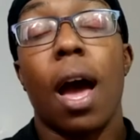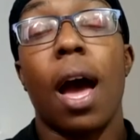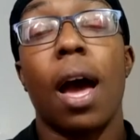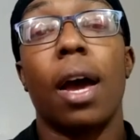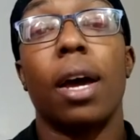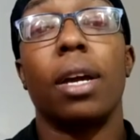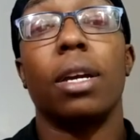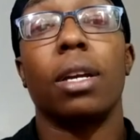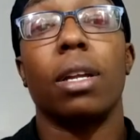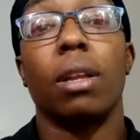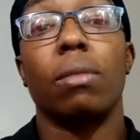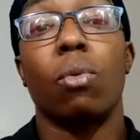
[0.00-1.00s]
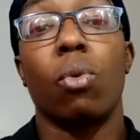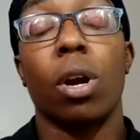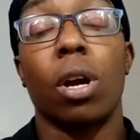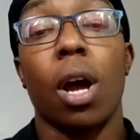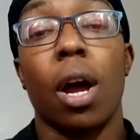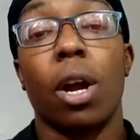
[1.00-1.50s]
I
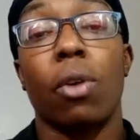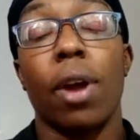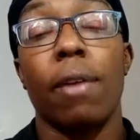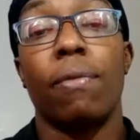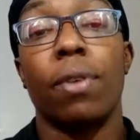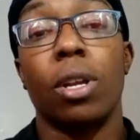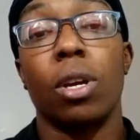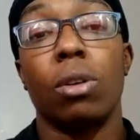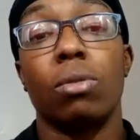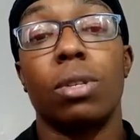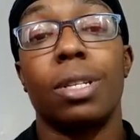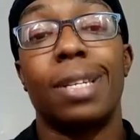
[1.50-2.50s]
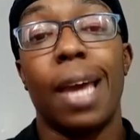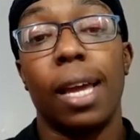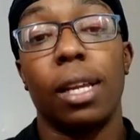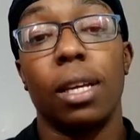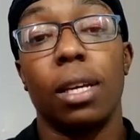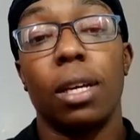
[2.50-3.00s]
work, I create videos
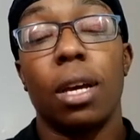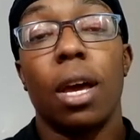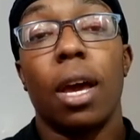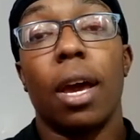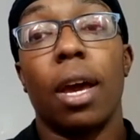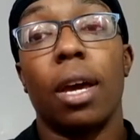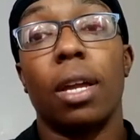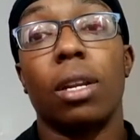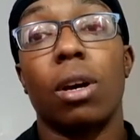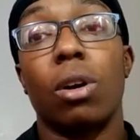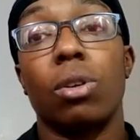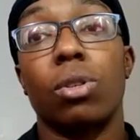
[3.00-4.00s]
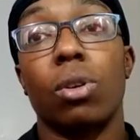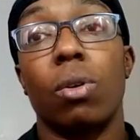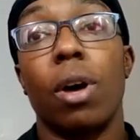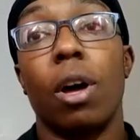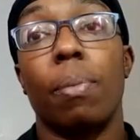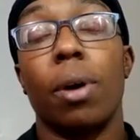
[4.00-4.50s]
daily and
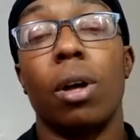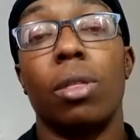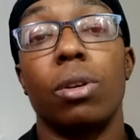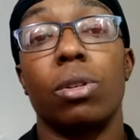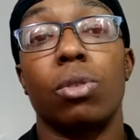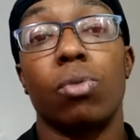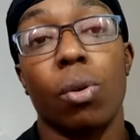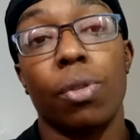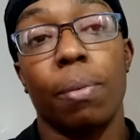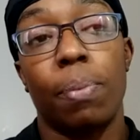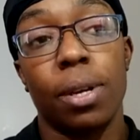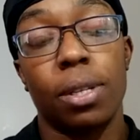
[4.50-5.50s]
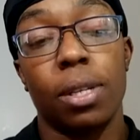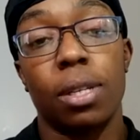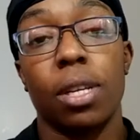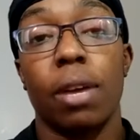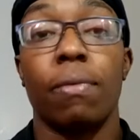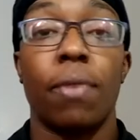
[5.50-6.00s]
also help others grow their
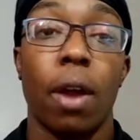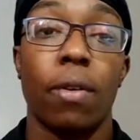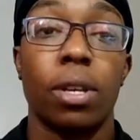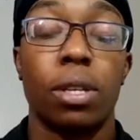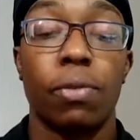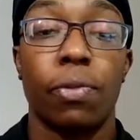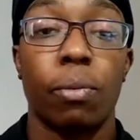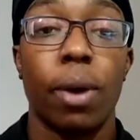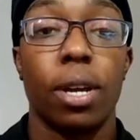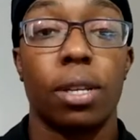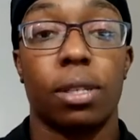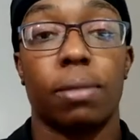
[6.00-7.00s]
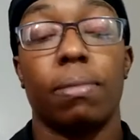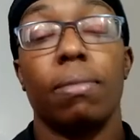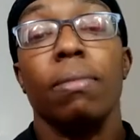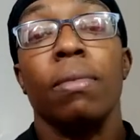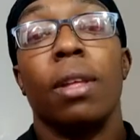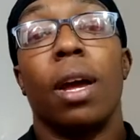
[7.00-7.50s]
business in various different ways.
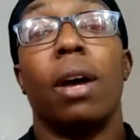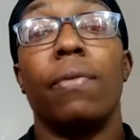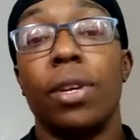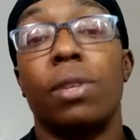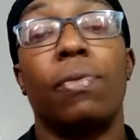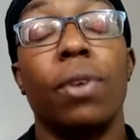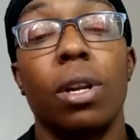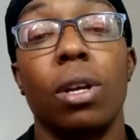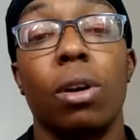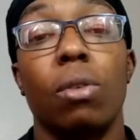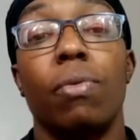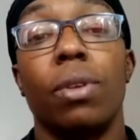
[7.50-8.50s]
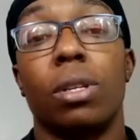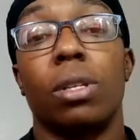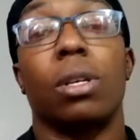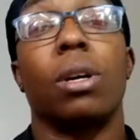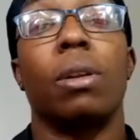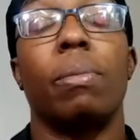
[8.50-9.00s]
Now in this video, this
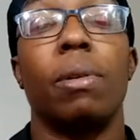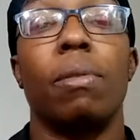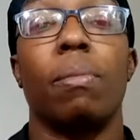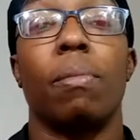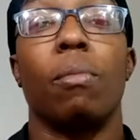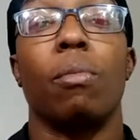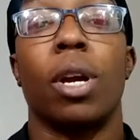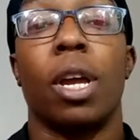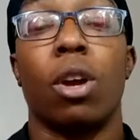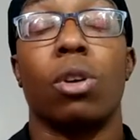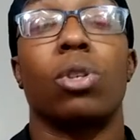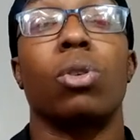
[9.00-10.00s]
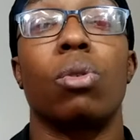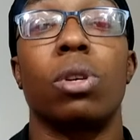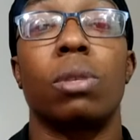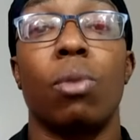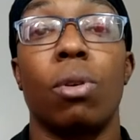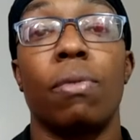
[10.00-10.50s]
is going to be geared
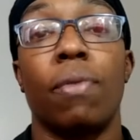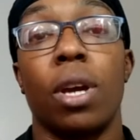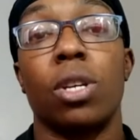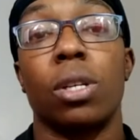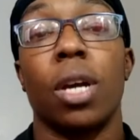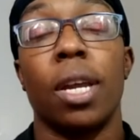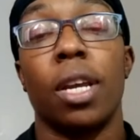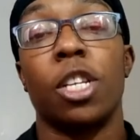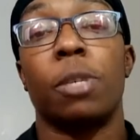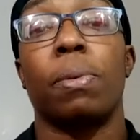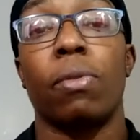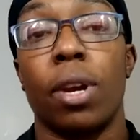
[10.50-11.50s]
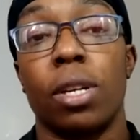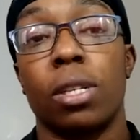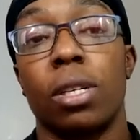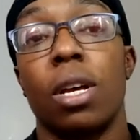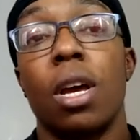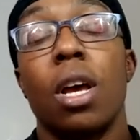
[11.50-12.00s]
toward motivation and
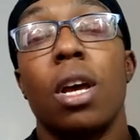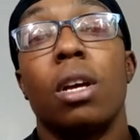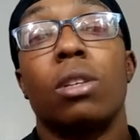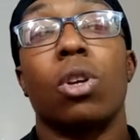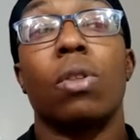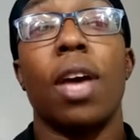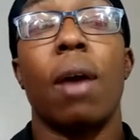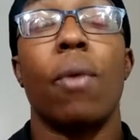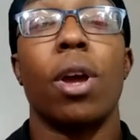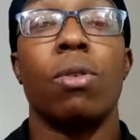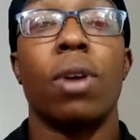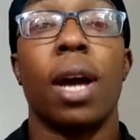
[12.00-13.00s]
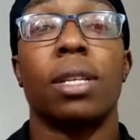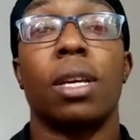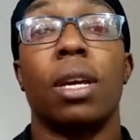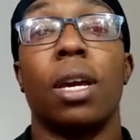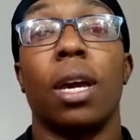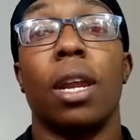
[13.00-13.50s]
inspiration, so that way you guys
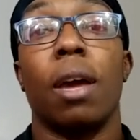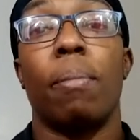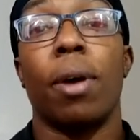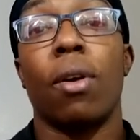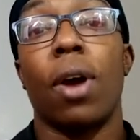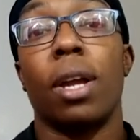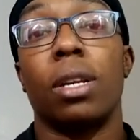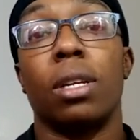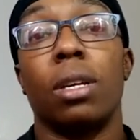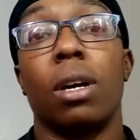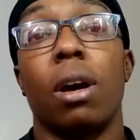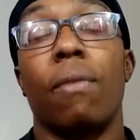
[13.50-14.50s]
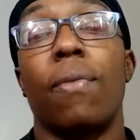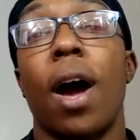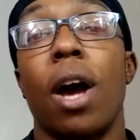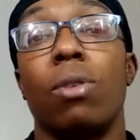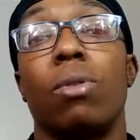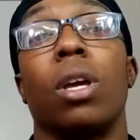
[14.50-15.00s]
can get a better idea of
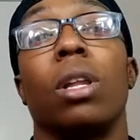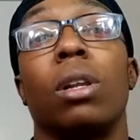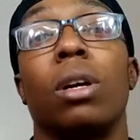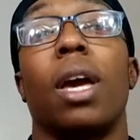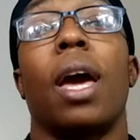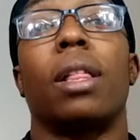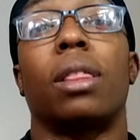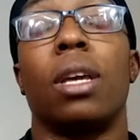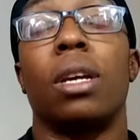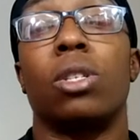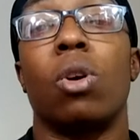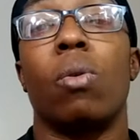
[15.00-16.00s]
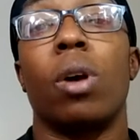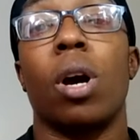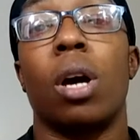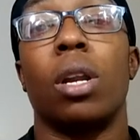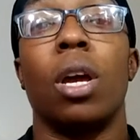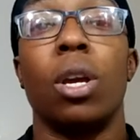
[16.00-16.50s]
how you can look at things going
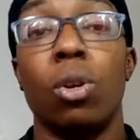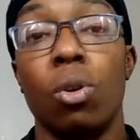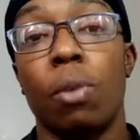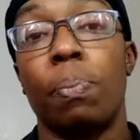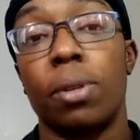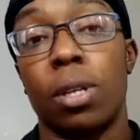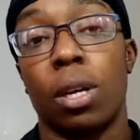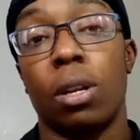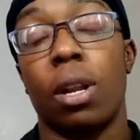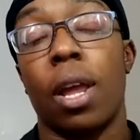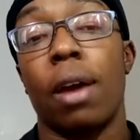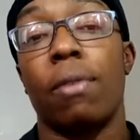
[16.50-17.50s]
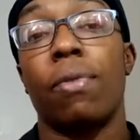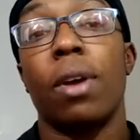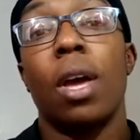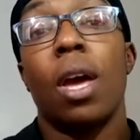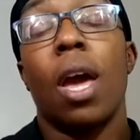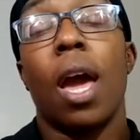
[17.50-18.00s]
on in your particular life
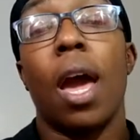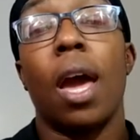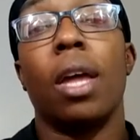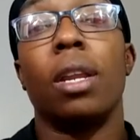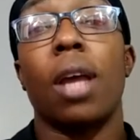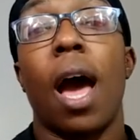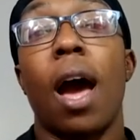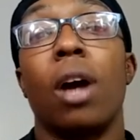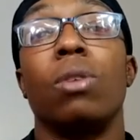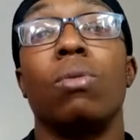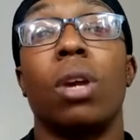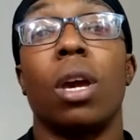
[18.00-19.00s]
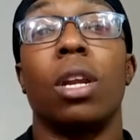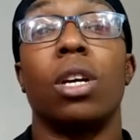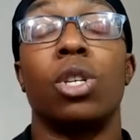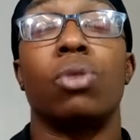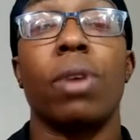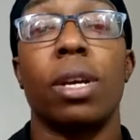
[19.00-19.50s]
and how you can
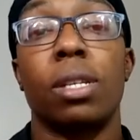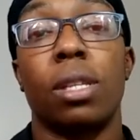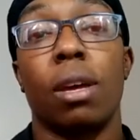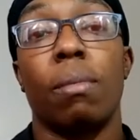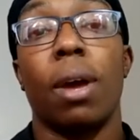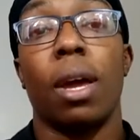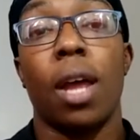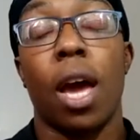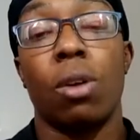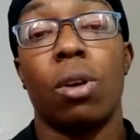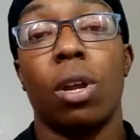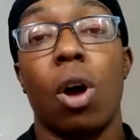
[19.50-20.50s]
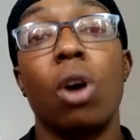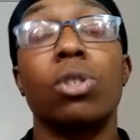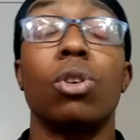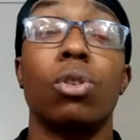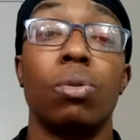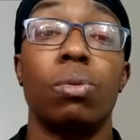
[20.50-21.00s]
address them and how you can
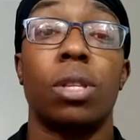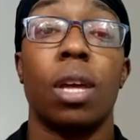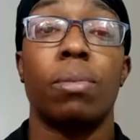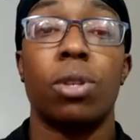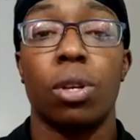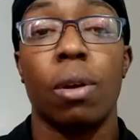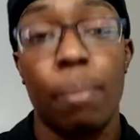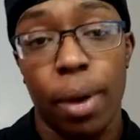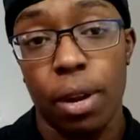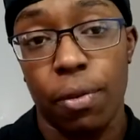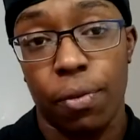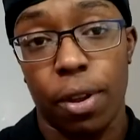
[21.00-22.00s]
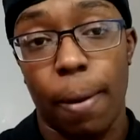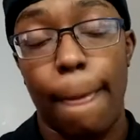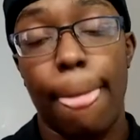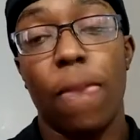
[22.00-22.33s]
also use them to your benefit.